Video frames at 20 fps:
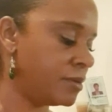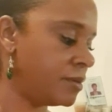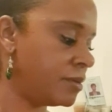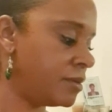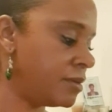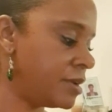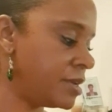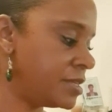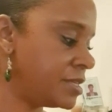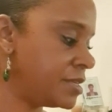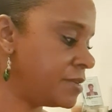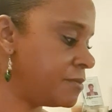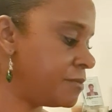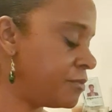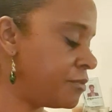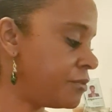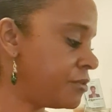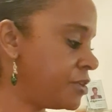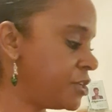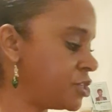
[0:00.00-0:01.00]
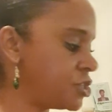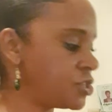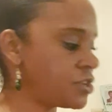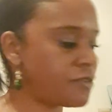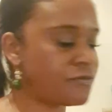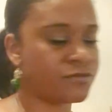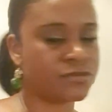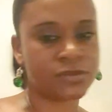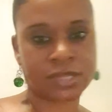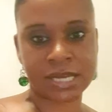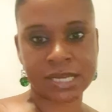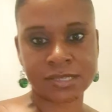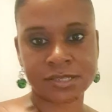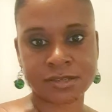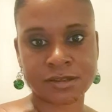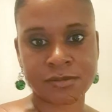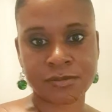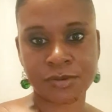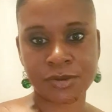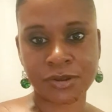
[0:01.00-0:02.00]
I didn't pre-shuffle that,
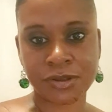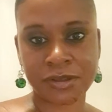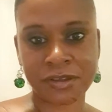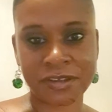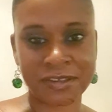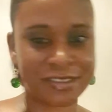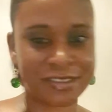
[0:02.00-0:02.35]
so I'm gonna